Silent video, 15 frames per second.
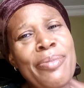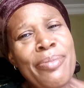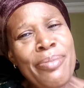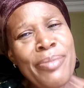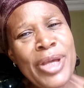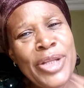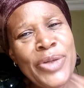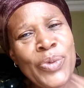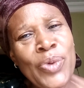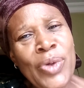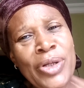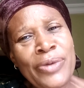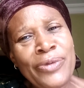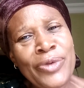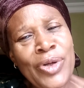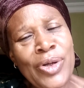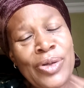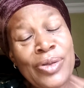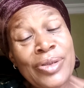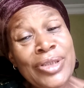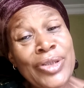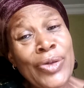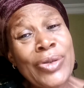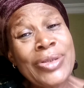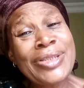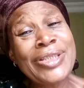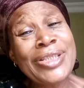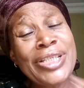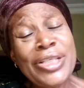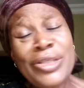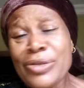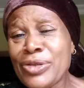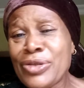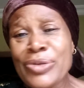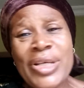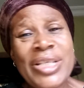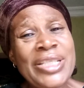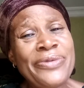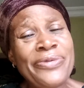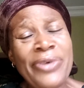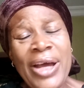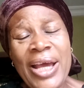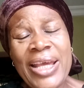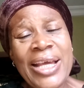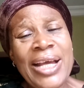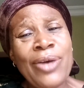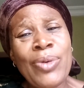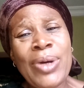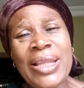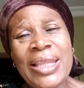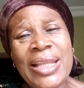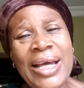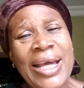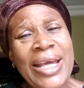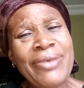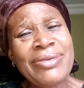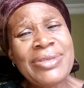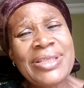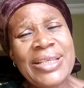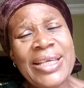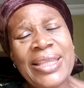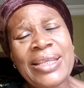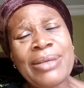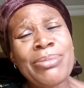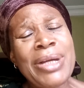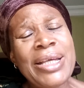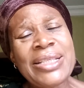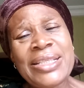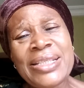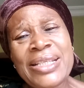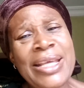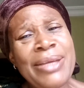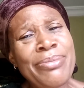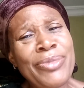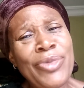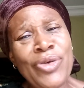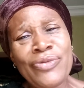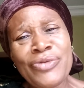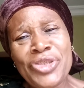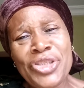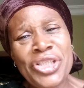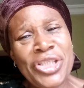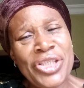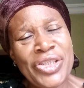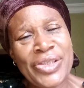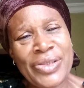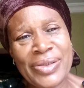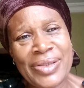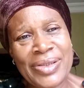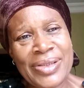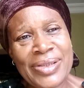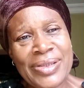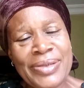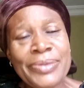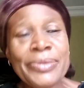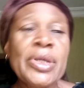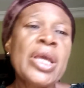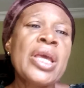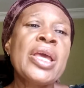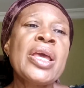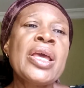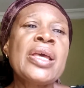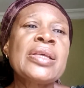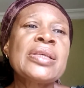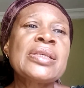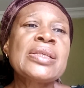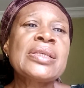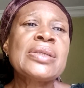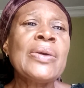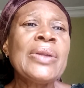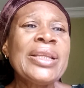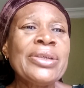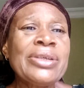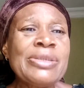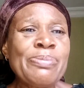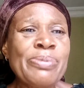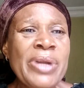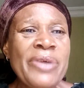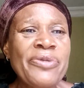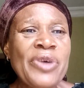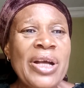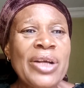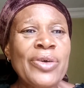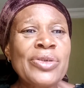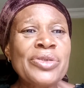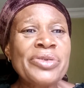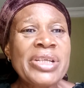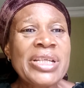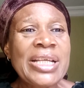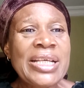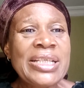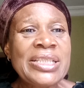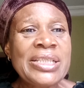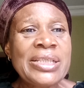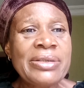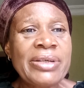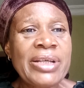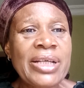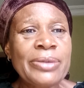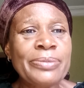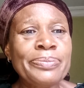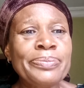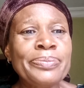May the word of God continue to edify our lives in the mighty name of Jesus. So let us pray for our country, Nigeria.